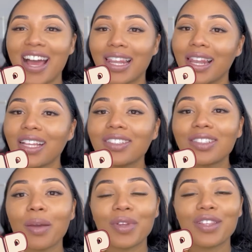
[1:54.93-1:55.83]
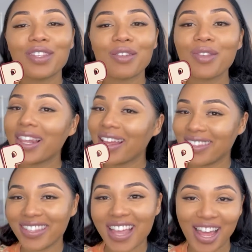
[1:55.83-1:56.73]
Let's jump into the
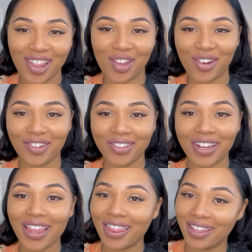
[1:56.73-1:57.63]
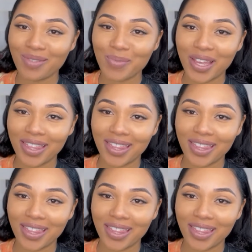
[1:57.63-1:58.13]
lessons I learned this month.